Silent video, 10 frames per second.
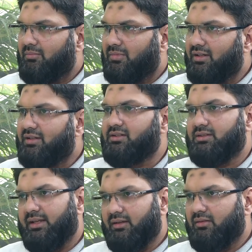But
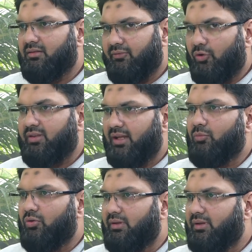it's like for
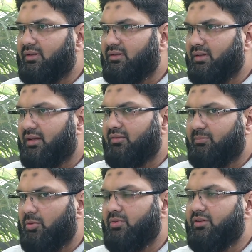them only, it's like a
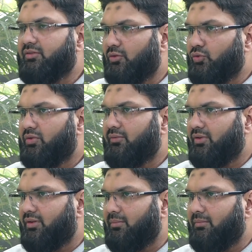permanent solution
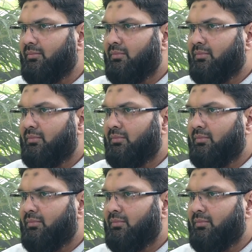for them.